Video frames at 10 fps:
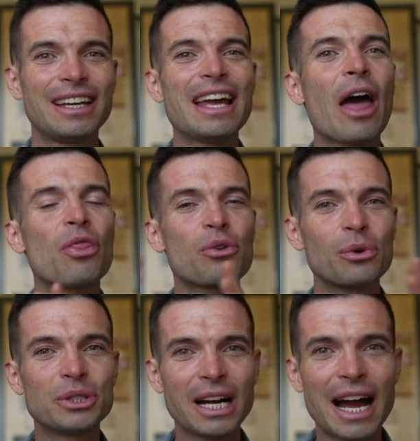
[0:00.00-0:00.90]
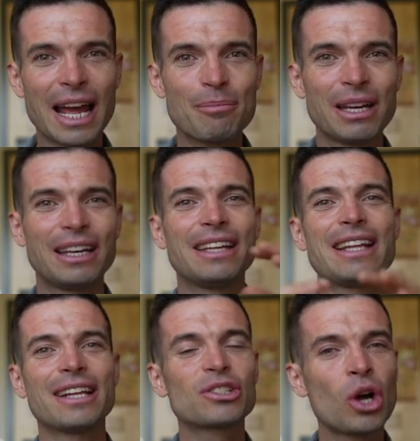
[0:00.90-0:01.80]
And through time,
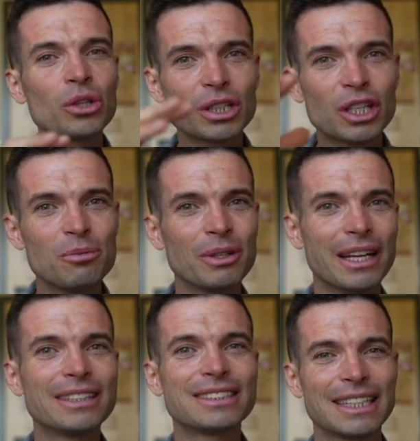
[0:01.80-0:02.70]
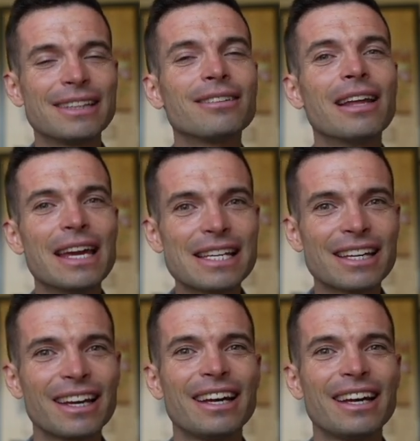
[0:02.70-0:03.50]
that salt accumulates in the lake.